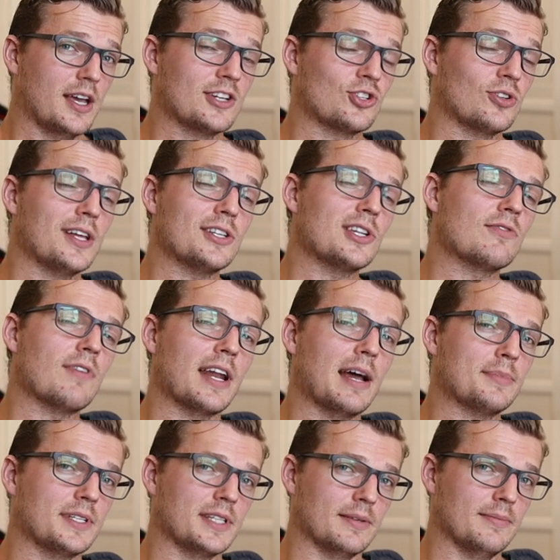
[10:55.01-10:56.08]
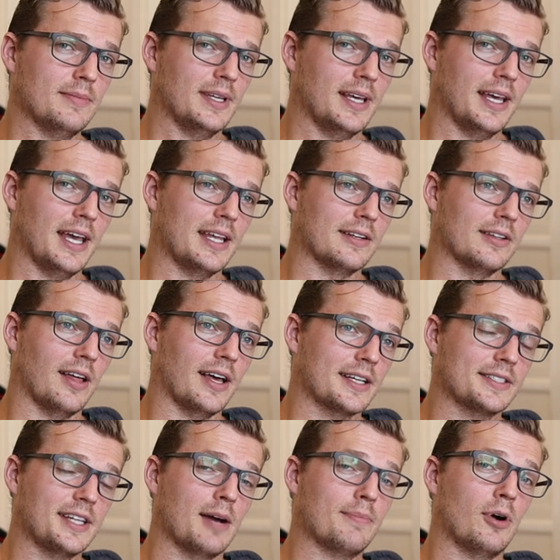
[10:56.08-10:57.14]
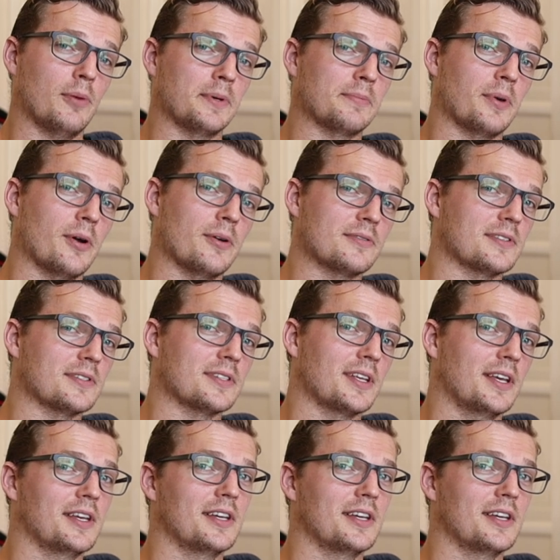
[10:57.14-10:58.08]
she'll actually run up to them and like start popping poses.